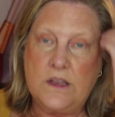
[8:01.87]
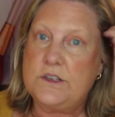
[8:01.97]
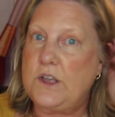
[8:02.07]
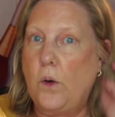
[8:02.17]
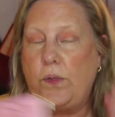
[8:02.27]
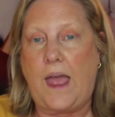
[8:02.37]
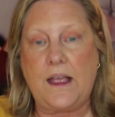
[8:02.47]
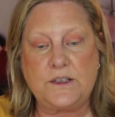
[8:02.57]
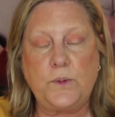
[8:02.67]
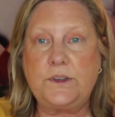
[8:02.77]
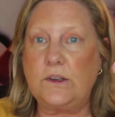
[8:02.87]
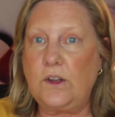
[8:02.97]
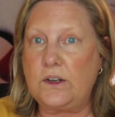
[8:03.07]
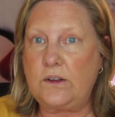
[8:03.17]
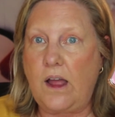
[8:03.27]
So that's what they
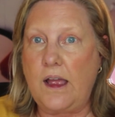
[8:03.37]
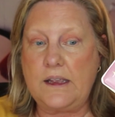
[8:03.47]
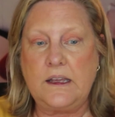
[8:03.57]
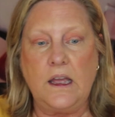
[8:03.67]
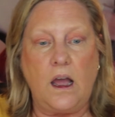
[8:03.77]
look like